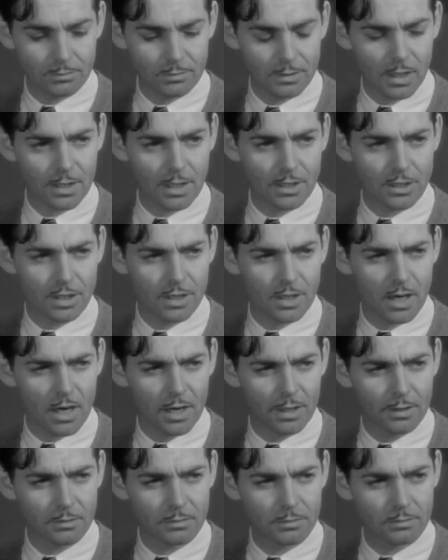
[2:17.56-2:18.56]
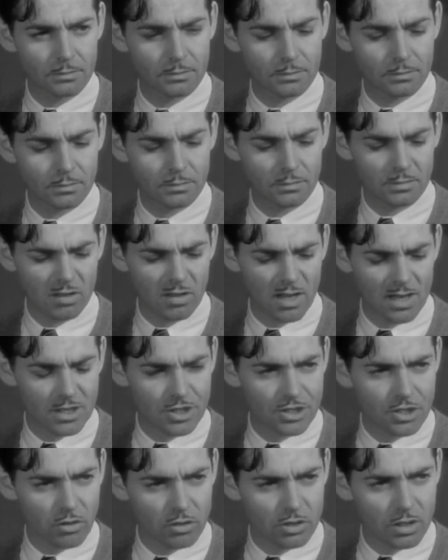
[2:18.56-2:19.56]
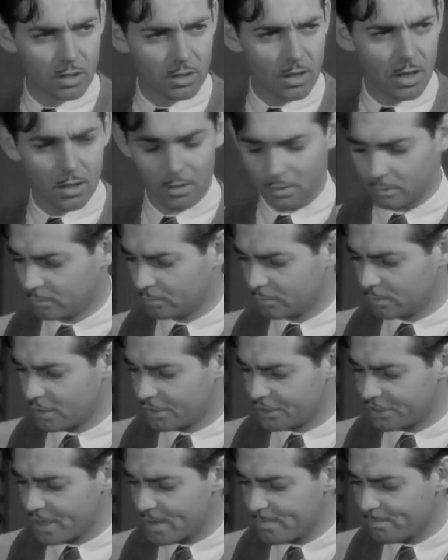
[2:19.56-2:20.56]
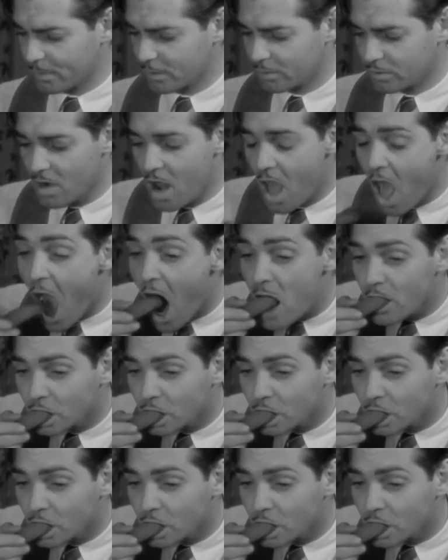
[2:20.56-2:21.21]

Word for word: for It Happened One Night. This was the second and final year